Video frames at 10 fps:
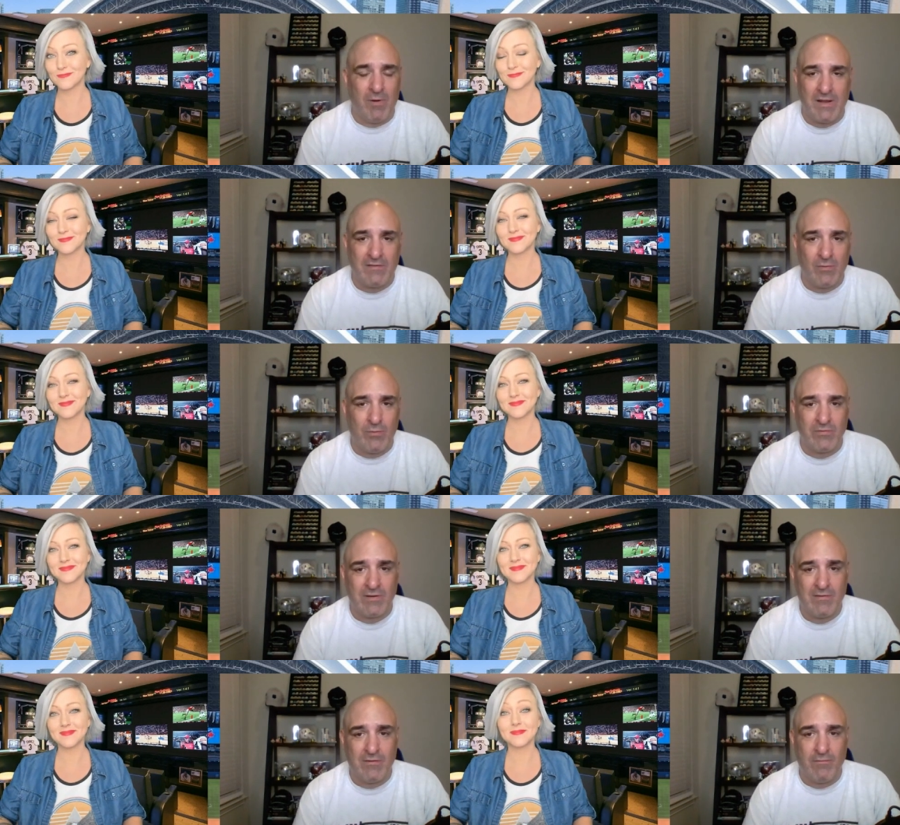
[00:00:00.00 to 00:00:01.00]
Speaker 1: money. So it was
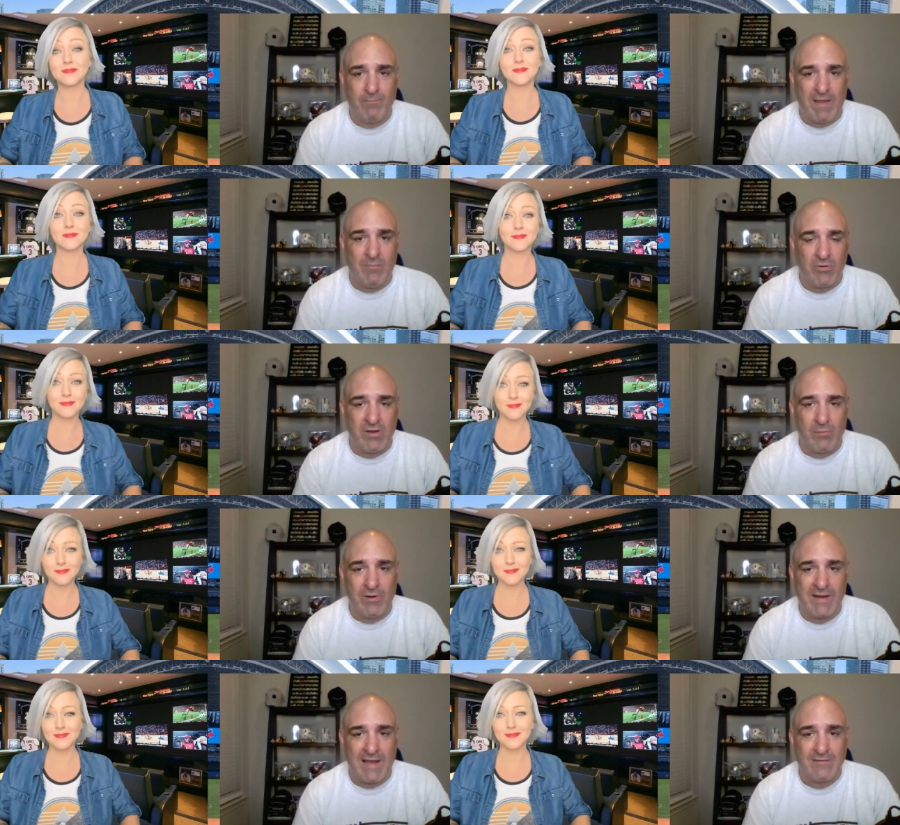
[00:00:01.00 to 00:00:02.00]
a tough baseball year
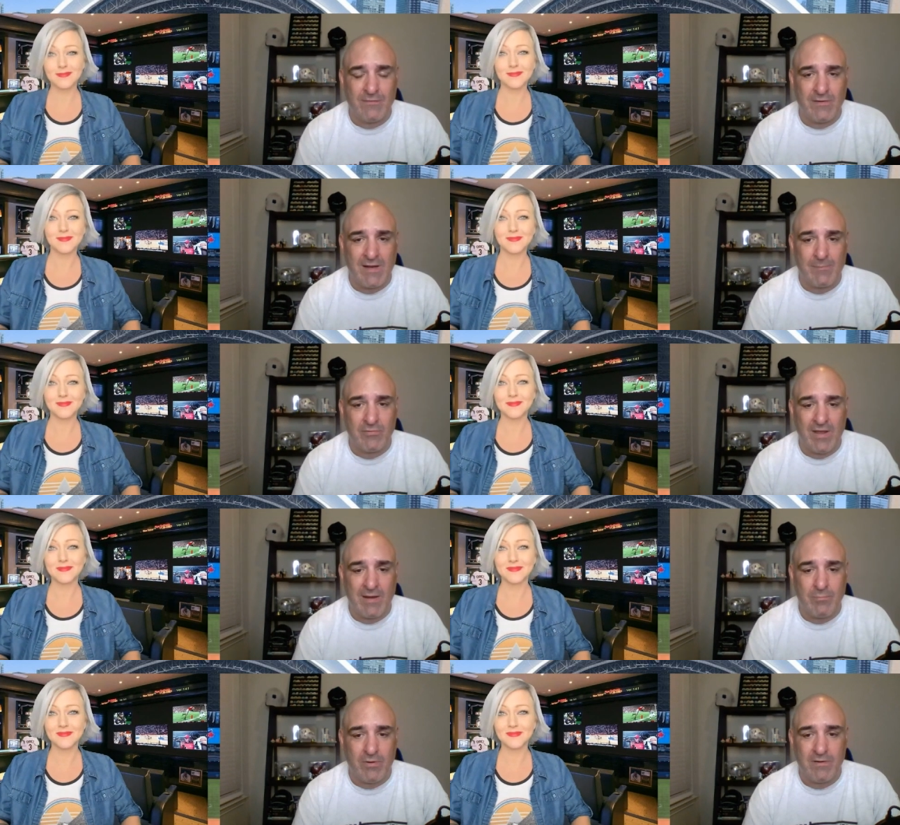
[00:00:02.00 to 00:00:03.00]
when they're catching 59%,
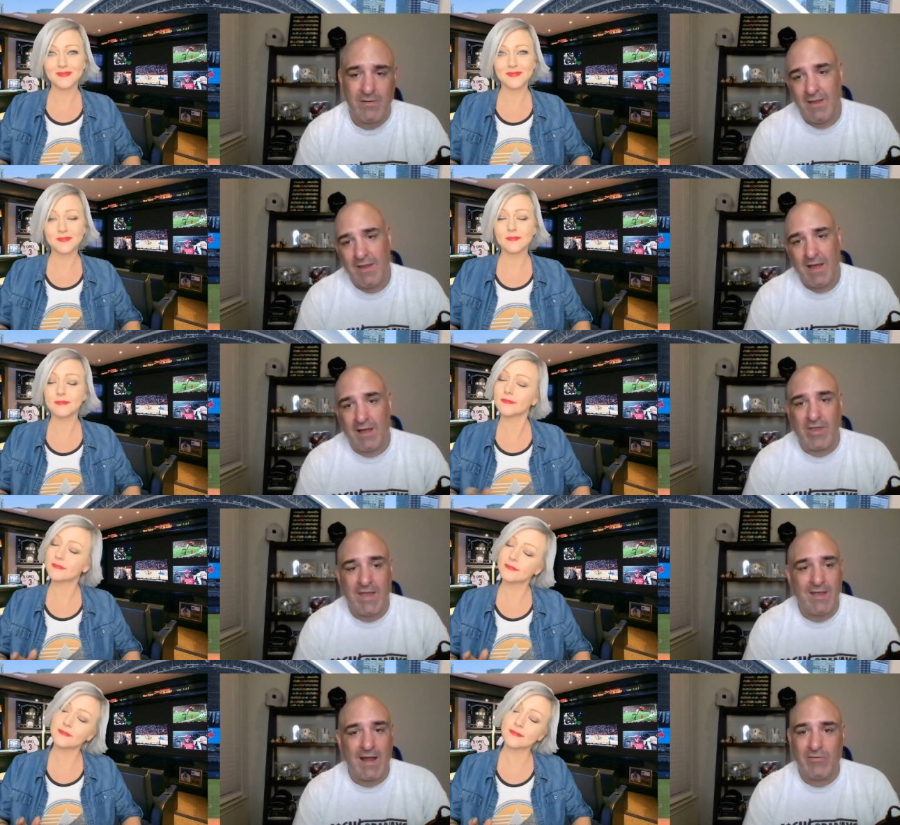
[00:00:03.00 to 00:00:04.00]
but I'll
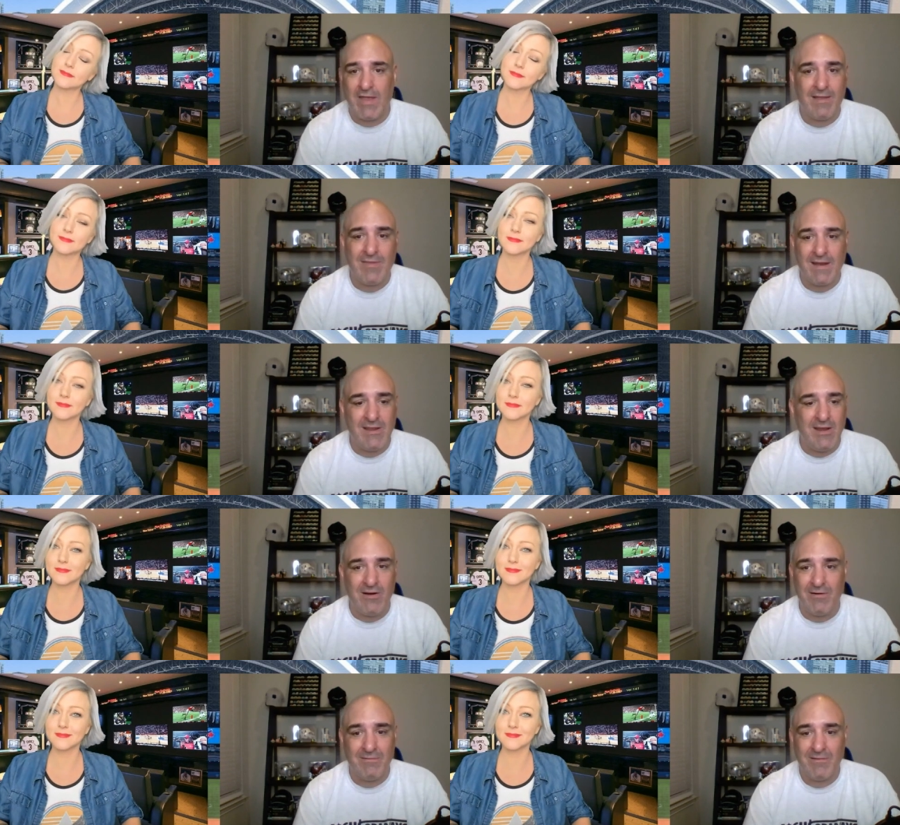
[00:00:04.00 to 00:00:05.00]
take it. I'll take it 10 a
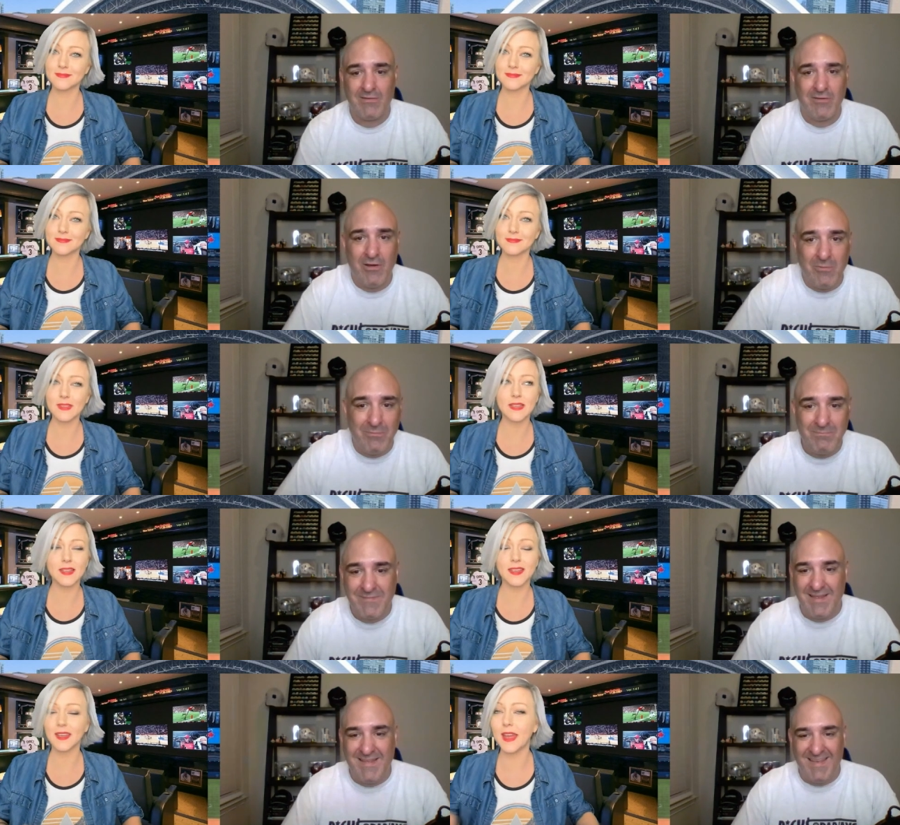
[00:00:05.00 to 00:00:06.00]
year. Let's go.
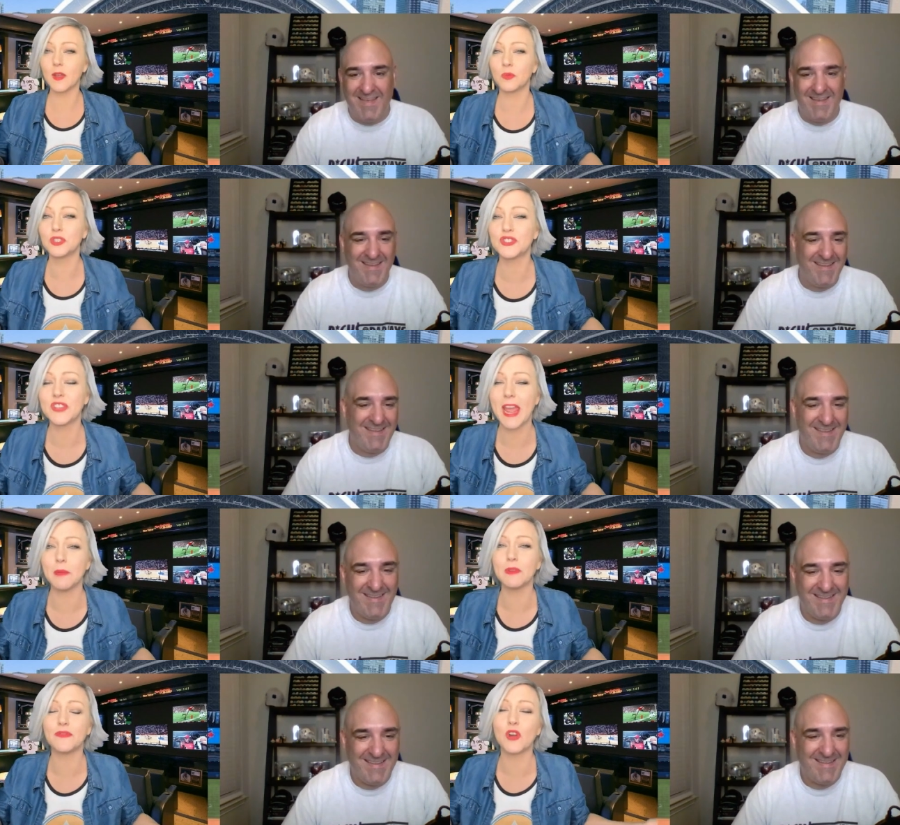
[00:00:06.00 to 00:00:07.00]
Speaker 2: hey, we're just
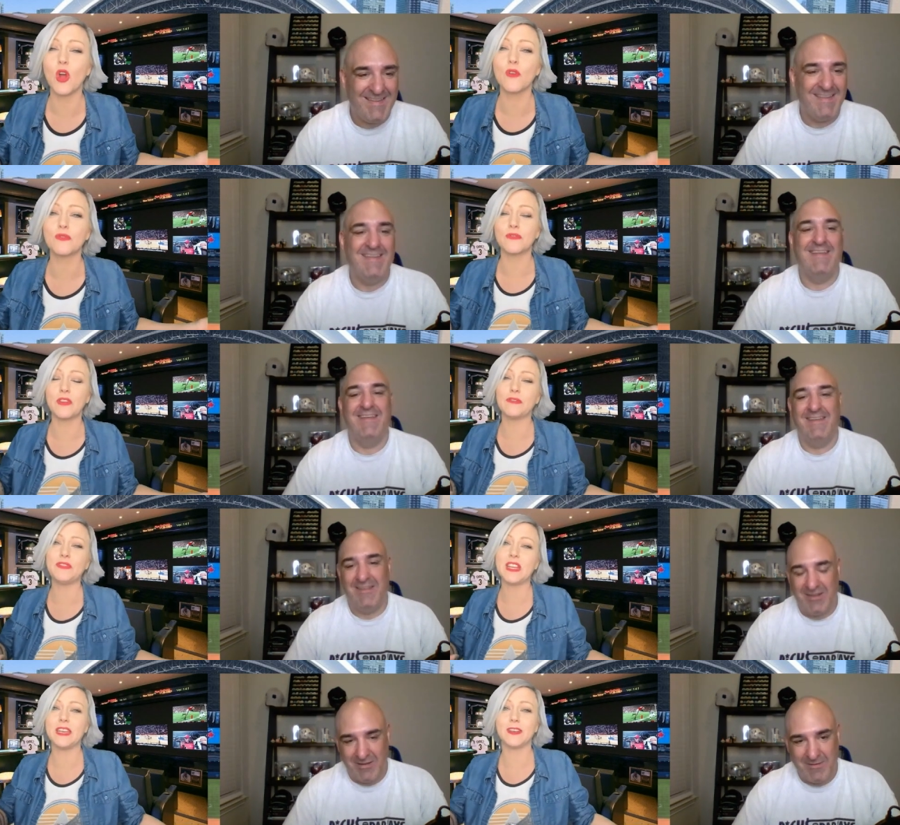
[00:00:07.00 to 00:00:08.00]
aiming for over
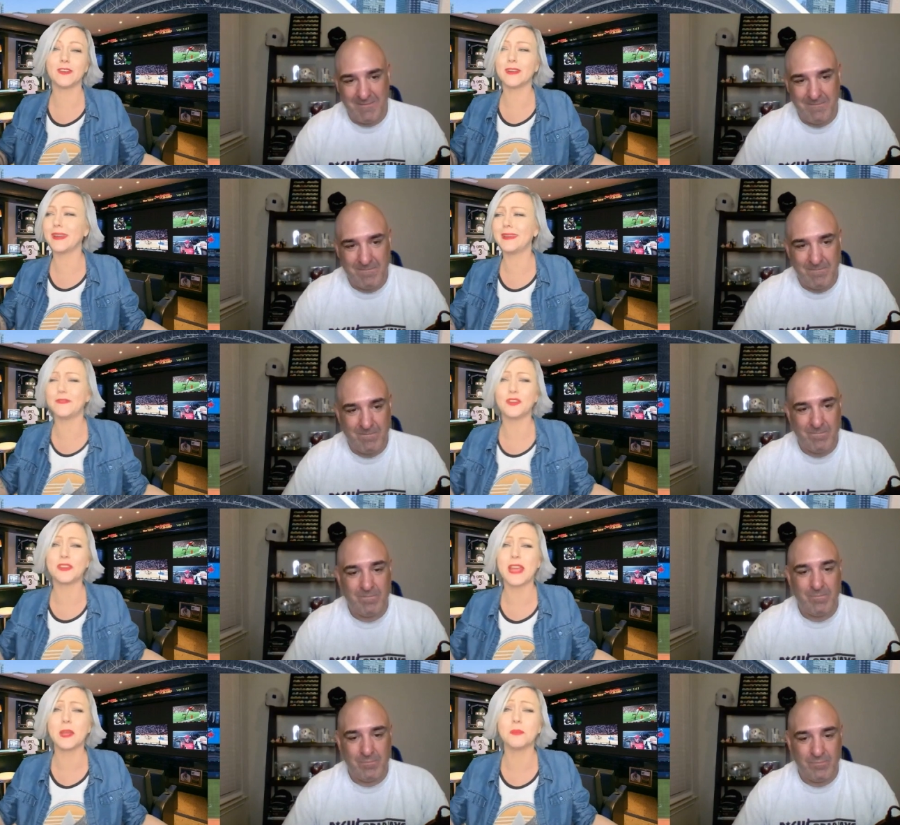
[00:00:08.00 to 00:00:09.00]
50 here. And if you're
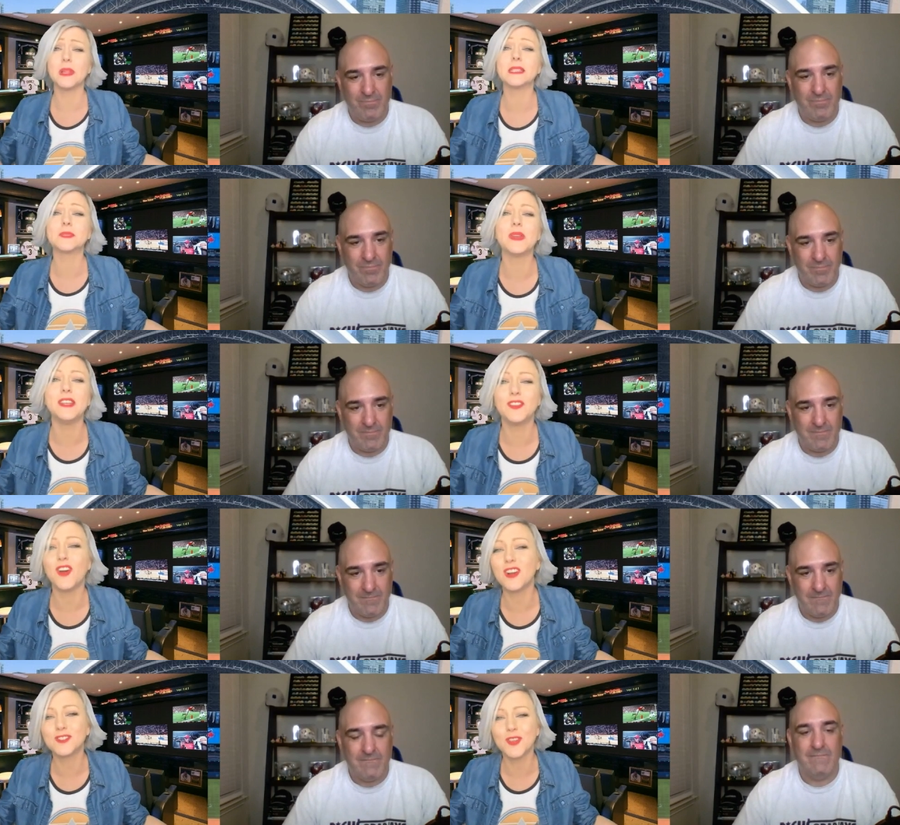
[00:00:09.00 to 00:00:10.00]
taking plus money
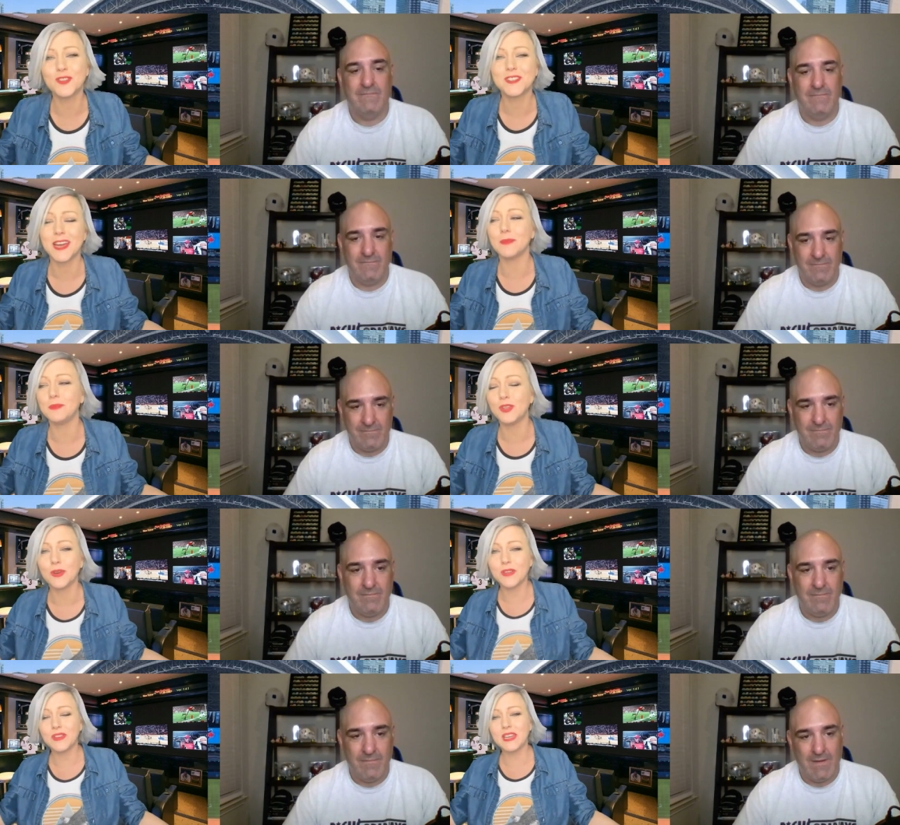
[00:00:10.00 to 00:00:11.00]
dogs all the time, you
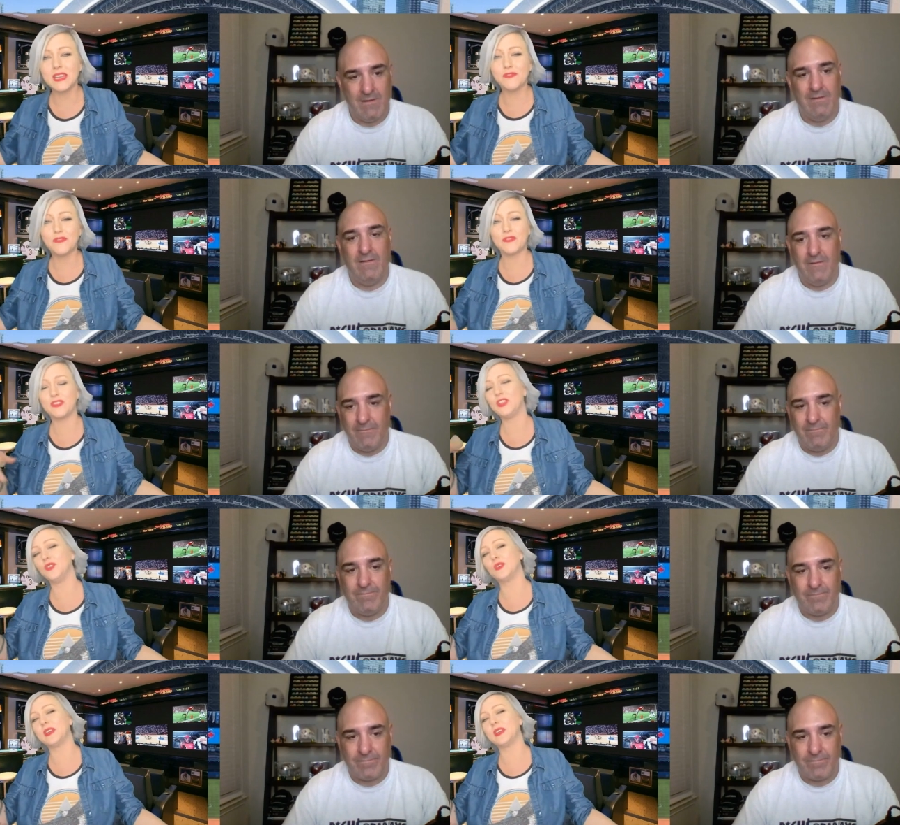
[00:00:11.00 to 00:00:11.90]
don't even need 50. You'll